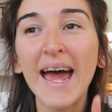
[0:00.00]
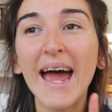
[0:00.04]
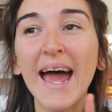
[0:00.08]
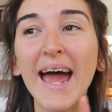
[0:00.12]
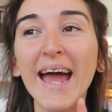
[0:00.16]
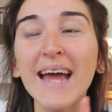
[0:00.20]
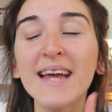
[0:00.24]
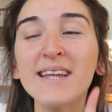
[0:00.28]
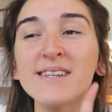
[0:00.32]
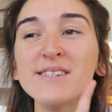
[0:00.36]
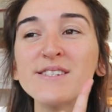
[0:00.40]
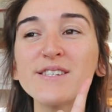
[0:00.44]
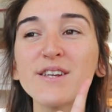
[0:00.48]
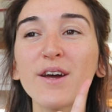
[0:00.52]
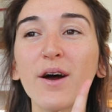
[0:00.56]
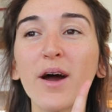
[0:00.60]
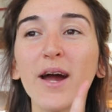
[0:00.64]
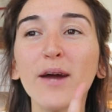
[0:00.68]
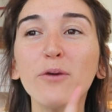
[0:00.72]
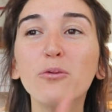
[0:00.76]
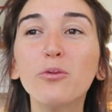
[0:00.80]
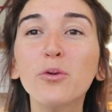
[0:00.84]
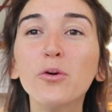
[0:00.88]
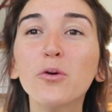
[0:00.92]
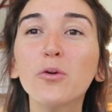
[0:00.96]
And
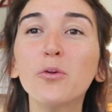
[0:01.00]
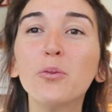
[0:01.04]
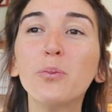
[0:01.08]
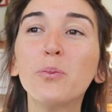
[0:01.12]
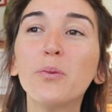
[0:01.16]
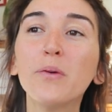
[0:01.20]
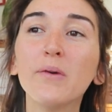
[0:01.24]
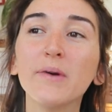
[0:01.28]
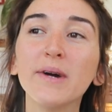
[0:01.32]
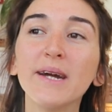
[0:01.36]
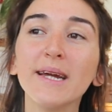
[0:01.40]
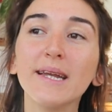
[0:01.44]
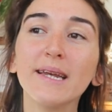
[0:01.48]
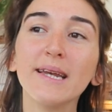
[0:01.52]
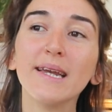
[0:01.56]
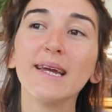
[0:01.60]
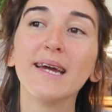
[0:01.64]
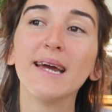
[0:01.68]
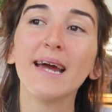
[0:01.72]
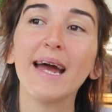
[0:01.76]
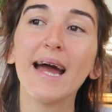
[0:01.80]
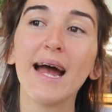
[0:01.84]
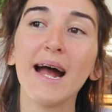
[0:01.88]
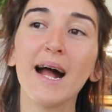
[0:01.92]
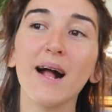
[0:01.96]
I will point
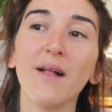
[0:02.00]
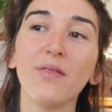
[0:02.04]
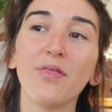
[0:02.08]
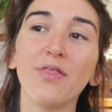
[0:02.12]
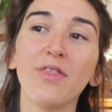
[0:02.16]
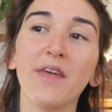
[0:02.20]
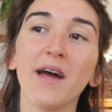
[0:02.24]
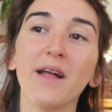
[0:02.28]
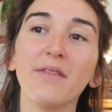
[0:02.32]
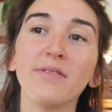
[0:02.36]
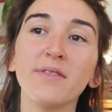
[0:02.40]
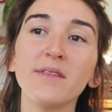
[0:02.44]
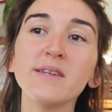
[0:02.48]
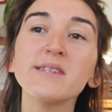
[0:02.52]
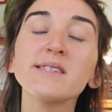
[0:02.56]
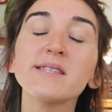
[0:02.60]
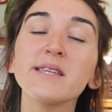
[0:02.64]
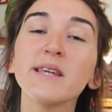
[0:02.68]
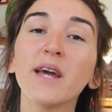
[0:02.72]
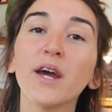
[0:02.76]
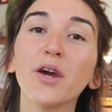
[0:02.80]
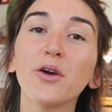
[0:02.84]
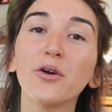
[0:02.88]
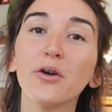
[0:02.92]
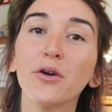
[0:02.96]
out that
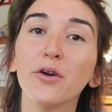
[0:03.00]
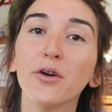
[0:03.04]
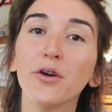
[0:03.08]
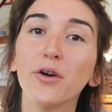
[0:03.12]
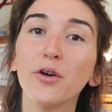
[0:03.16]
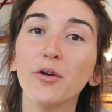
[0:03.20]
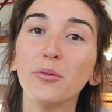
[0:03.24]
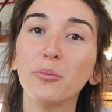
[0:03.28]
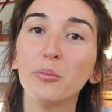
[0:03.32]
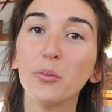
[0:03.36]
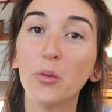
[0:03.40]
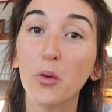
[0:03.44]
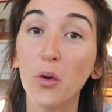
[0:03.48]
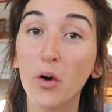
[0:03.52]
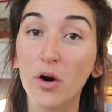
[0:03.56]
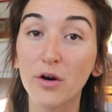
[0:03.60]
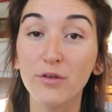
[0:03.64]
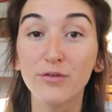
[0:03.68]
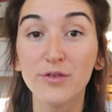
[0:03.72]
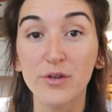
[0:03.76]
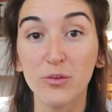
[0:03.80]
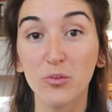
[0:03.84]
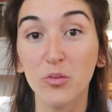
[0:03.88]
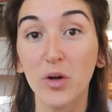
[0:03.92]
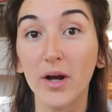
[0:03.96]
this occurred more
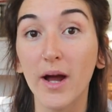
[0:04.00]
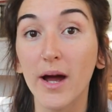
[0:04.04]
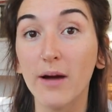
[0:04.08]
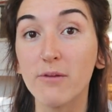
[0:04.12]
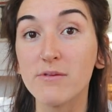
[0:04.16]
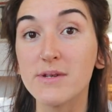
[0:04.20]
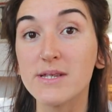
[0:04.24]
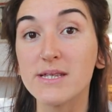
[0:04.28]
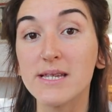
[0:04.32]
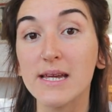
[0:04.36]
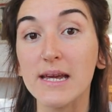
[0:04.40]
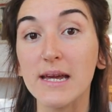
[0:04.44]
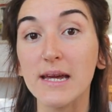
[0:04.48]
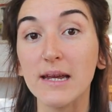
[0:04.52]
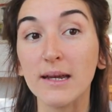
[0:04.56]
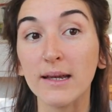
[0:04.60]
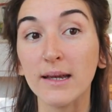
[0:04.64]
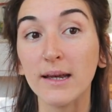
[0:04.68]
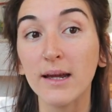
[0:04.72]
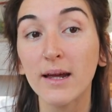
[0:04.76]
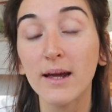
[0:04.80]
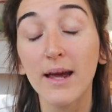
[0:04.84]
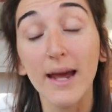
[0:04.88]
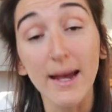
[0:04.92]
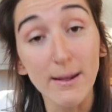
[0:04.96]
often when I was
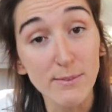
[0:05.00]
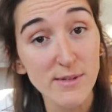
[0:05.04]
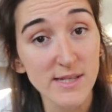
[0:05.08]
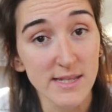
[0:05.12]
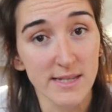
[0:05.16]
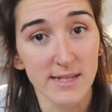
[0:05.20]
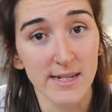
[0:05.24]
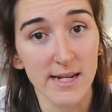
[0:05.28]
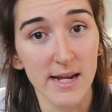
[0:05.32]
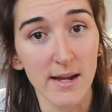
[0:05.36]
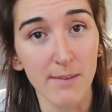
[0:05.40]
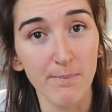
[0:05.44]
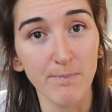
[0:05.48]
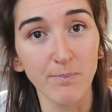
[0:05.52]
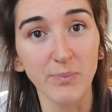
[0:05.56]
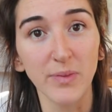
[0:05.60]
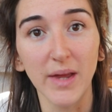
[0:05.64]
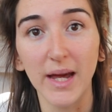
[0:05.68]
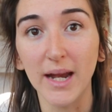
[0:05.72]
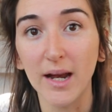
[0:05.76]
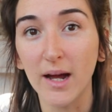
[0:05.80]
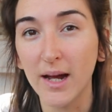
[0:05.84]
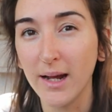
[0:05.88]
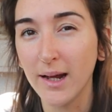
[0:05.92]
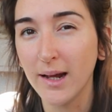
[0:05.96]
in Amsterdam.
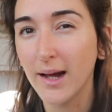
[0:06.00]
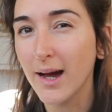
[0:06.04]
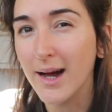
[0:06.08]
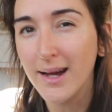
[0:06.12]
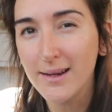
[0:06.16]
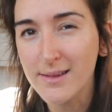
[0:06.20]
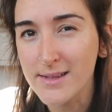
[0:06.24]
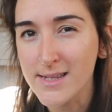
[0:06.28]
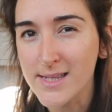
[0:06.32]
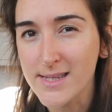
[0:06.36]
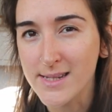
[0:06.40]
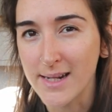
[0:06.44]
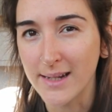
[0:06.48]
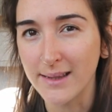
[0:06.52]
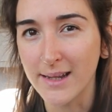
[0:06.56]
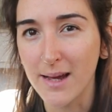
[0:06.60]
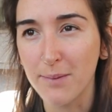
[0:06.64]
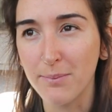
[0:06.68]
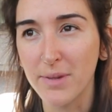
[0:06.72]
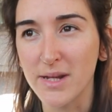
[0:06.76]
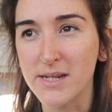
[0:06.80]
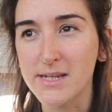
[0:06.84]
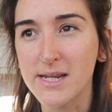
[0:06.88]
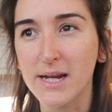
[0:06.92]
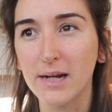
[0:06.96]
And I understand
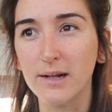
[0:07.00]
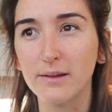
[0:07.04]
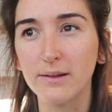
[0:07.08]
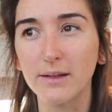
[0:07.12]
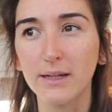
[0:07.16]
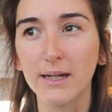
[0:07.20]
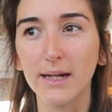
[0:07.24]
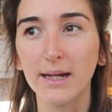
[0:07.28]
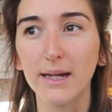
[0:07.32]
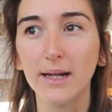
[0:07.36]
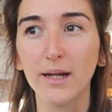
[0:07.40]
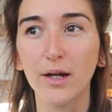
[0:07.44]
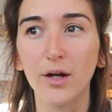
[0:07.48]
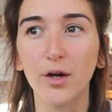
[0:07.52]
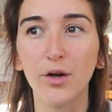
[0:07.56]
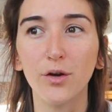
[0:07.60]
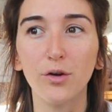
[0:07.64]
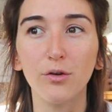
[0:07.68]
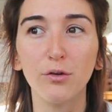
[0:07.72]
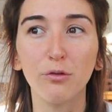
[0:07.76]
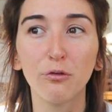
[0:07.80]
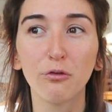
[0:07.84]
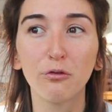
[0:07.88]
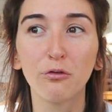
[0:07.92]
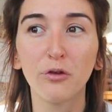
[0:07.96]
that mentality
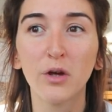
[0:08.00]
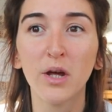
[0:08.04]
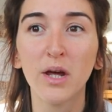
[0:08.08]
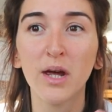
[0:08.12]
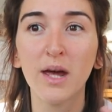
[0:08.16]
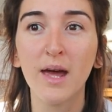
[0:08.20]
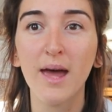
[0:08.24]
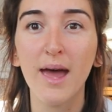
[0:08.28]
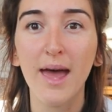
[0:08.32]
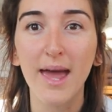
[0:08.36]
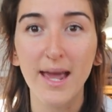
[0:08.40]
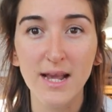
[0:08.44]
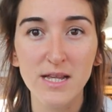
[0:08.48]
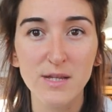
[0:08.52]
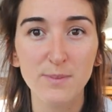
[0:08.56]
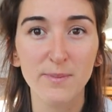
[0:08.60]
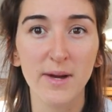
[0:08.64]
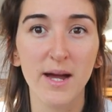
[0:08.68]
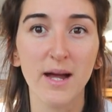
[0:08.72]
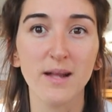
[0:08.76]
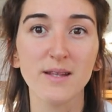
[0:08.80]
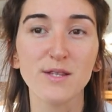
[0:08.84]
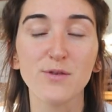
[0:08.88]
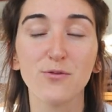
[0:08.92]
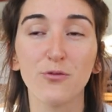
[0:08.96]
of
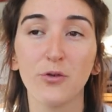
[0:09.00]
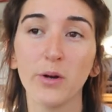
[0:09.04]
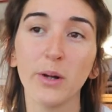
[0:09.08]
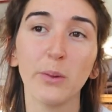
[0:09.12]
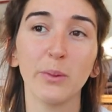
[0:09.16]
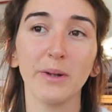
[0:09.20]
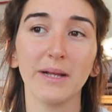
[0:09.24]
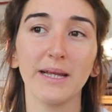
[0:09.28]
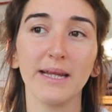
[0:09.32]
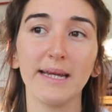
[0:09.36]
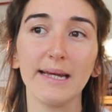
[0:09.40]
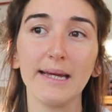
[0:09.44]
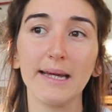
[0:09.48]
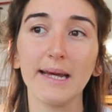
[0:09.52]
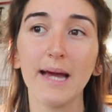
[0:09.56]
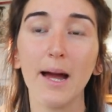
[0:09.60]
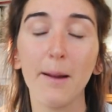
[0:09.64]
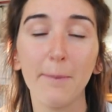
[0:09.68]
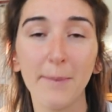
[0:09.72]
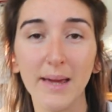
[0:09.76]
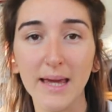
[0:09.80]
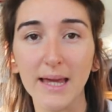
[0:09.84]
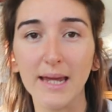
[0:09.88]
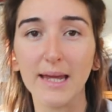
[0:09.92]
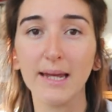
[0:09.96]
expats frequently
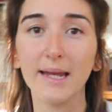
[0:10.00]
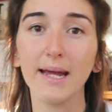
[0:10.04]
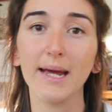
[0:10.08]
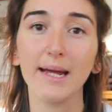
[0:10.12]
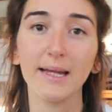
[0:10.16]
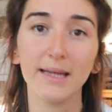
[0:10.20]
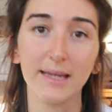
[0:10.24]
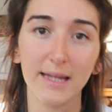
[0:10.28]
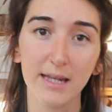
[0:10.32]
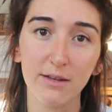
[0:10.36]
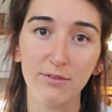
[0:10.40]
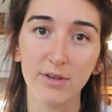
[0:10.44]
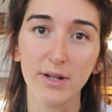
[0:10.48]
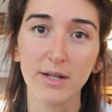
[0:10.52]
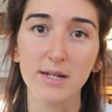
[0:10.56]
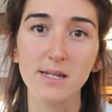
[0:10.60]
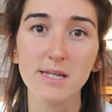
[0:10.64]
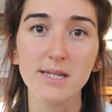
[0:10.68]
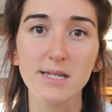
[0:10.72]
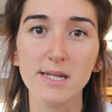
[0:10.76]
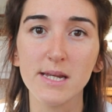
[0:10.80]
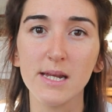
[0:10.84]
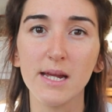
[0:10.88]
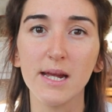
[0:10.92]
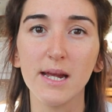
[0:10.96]
coming in and leaving the
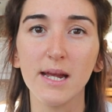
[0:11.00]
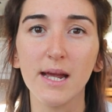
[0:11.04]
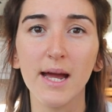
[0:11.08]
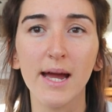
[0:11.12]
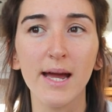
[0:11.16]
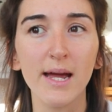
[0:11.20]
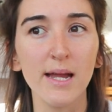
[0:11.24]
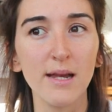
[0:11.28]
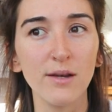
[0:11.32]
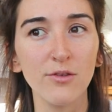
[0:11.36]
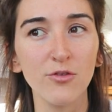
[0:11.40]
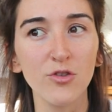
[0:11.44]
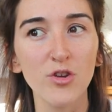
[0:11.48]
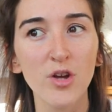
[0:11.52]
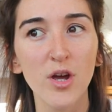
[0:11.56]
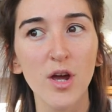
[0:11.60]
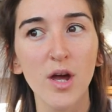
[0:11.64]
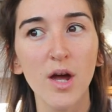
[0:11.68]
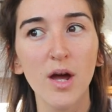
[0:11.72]
city, and